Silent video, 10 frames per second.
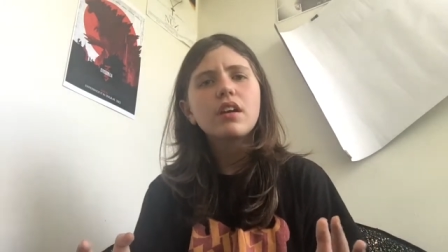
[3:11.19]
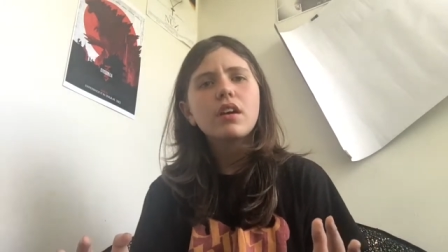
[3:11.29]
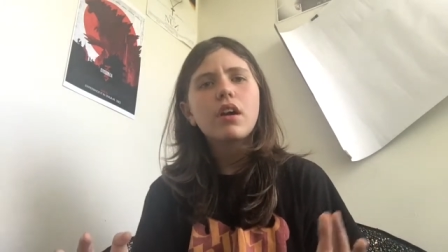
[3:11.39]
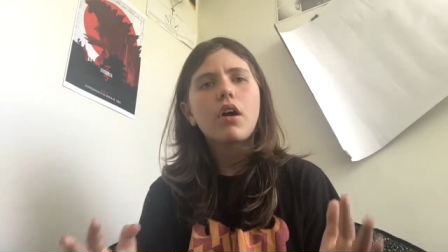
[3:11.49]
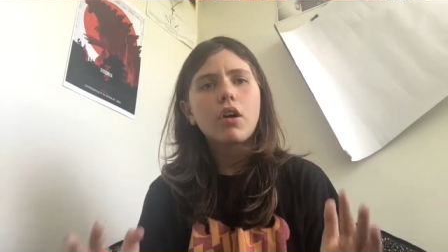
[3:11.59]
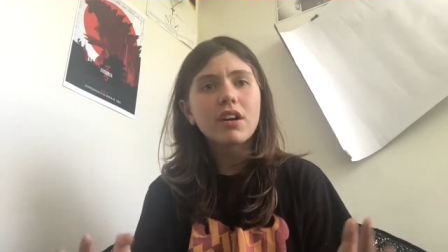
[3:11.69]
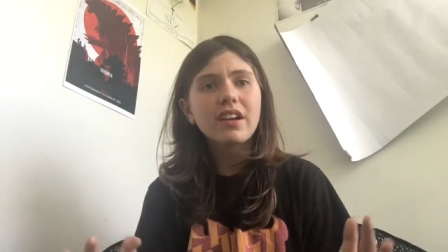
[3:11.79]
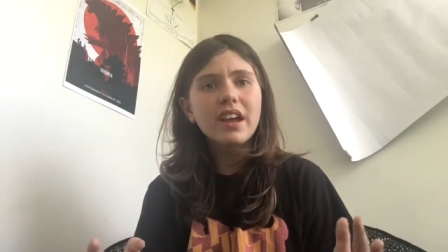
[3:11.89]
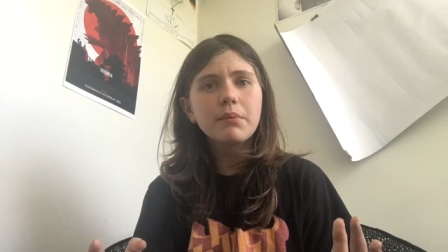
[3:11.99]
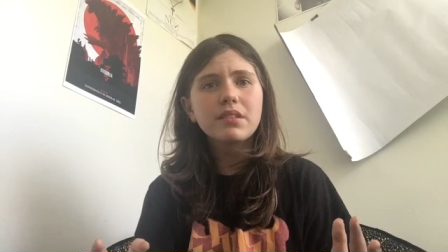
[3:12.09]
horror
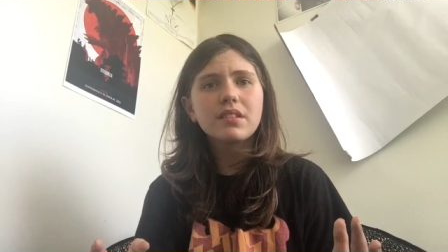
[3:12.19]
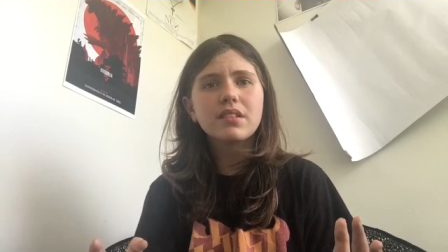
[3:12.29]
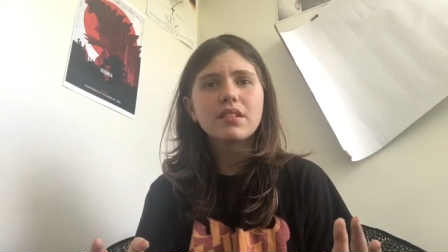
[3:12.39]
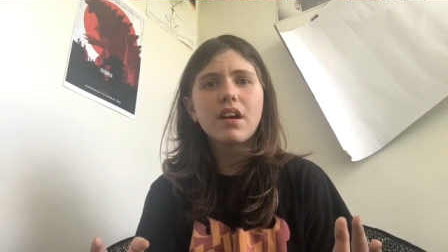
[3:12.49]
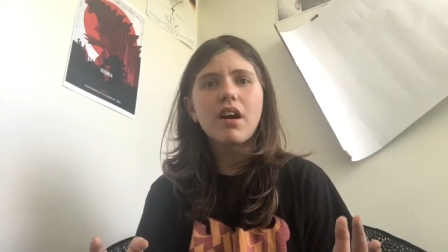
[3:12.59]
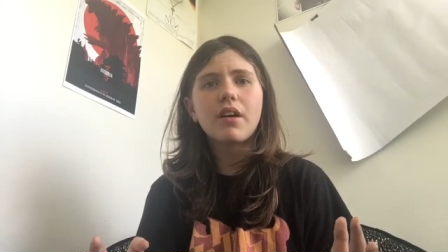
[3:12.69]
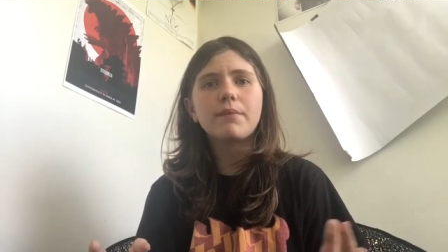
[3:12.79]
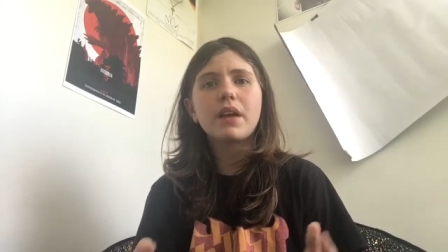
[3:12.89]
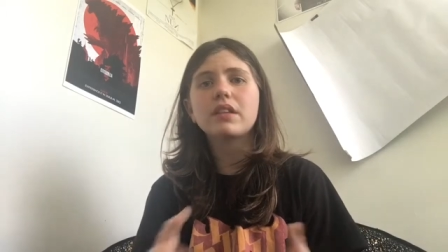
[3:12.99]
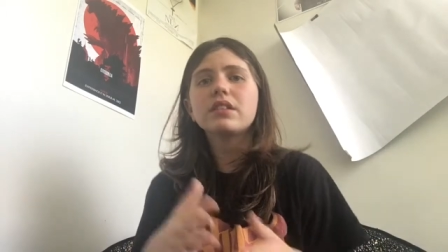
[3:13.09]
games on
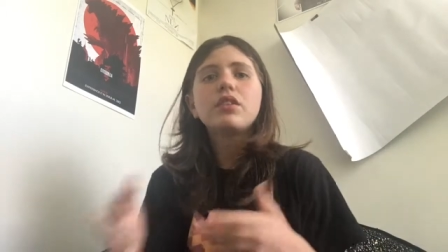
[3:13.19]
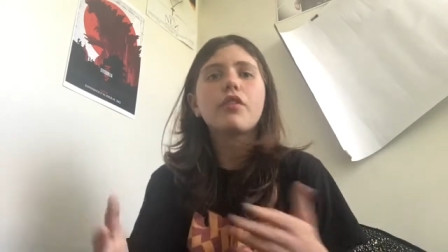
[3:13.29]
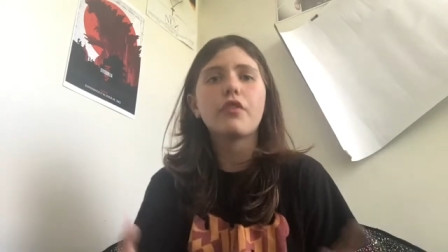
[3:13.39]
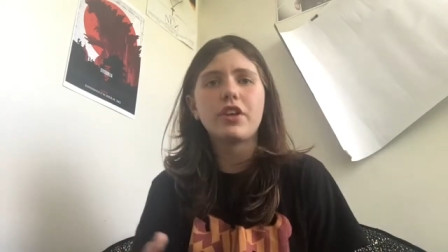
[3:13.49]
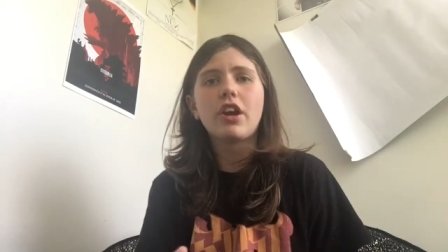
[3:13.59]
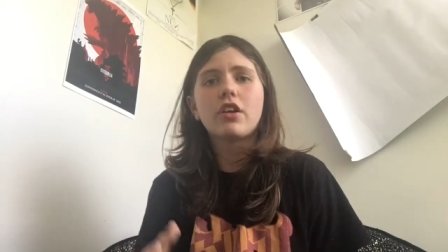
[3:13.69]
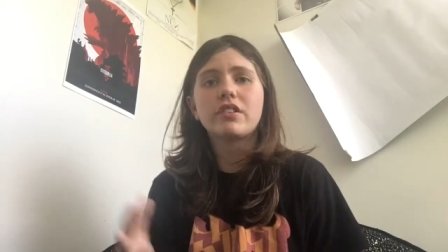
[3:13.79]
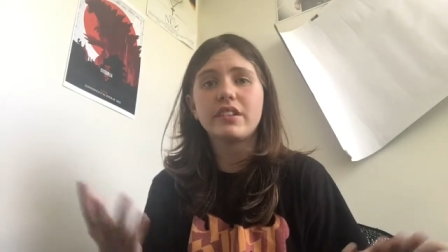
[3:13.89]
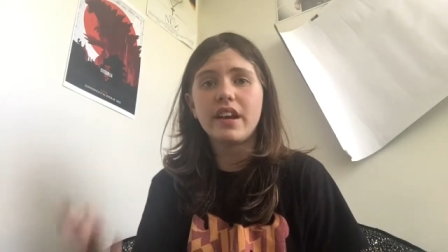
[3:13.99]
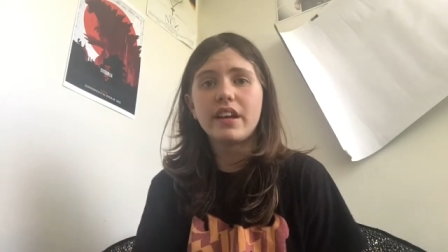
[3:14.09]
at least for VR to
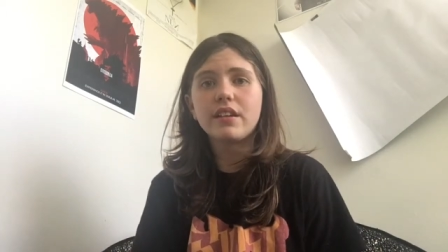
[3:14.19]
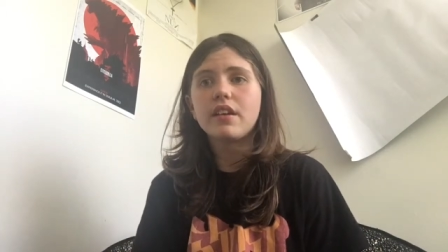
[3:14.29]
date.